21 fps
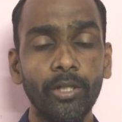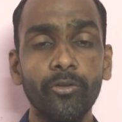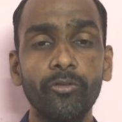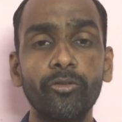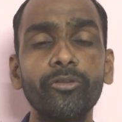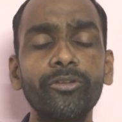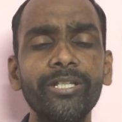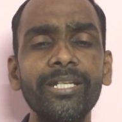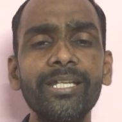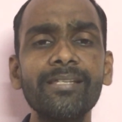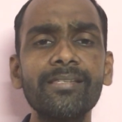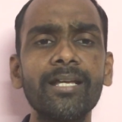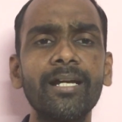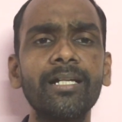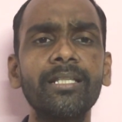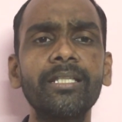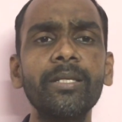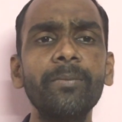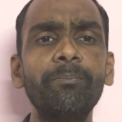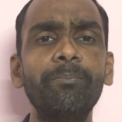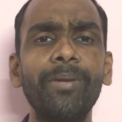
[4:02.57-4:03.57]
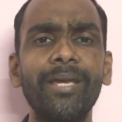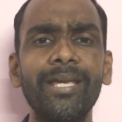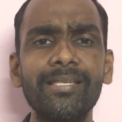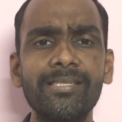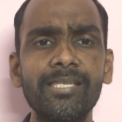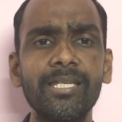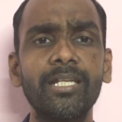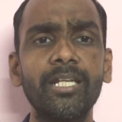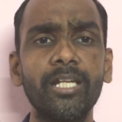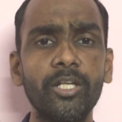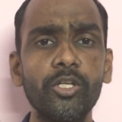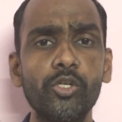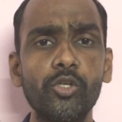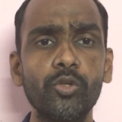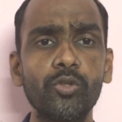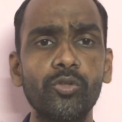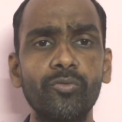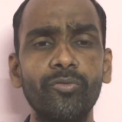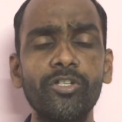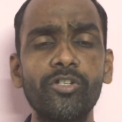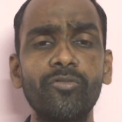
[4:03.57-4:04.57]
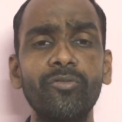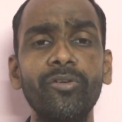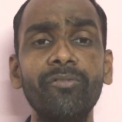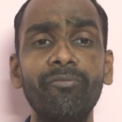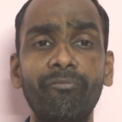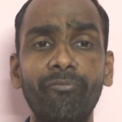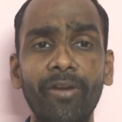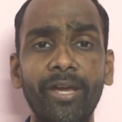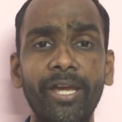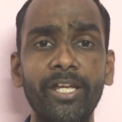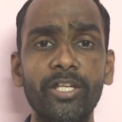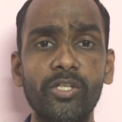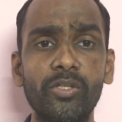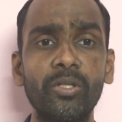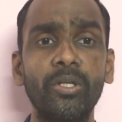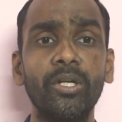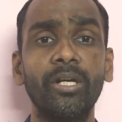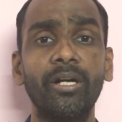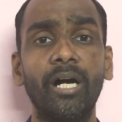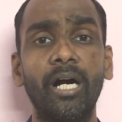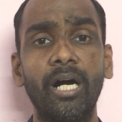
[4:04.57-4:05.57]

So these are the basic issues which we faced